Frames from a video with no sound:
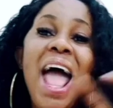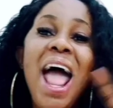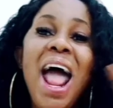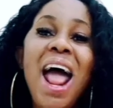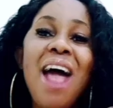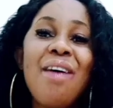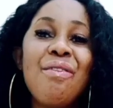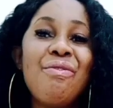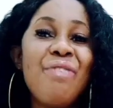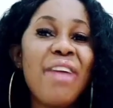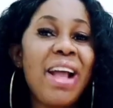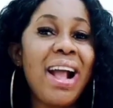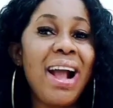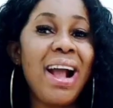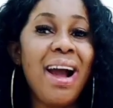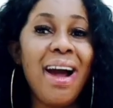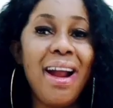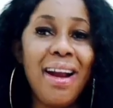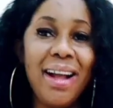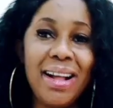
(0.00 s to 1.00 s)
every
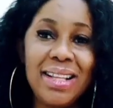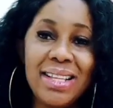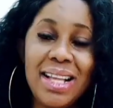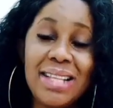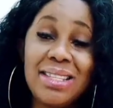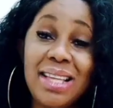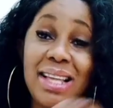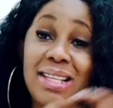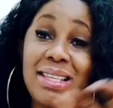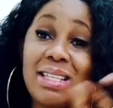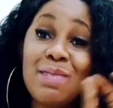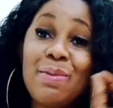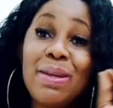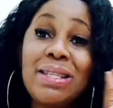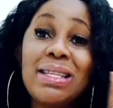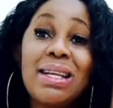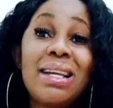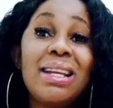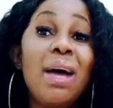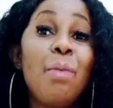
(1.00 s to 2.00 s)
character in this
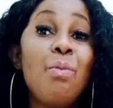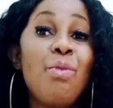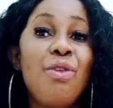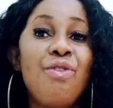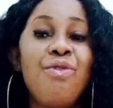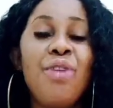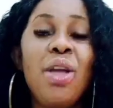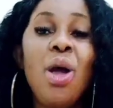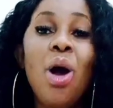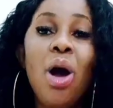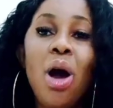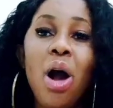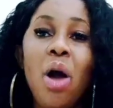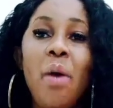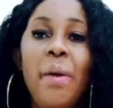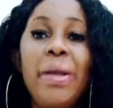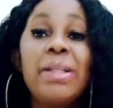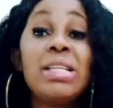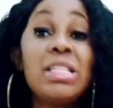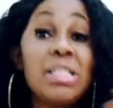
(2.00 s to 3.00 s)
particular movie,
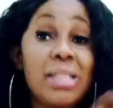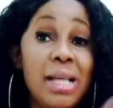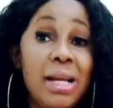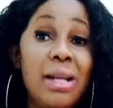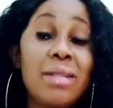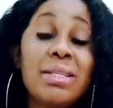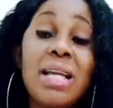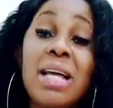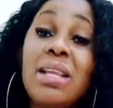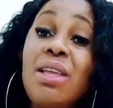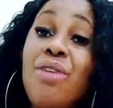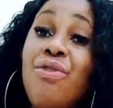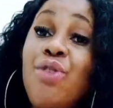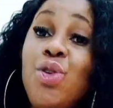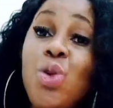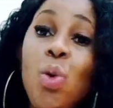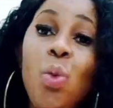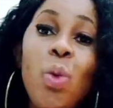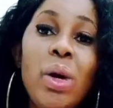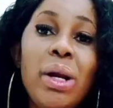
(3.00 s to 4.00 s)
QueenCharlotte. And if
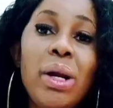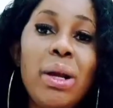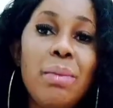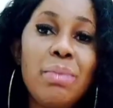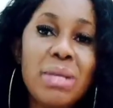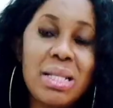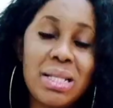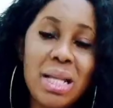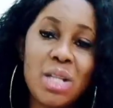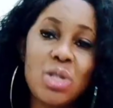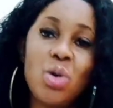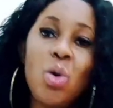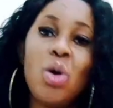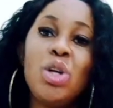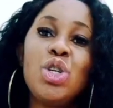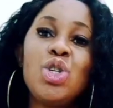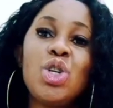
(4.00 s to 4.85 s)
you don't want to miss out, all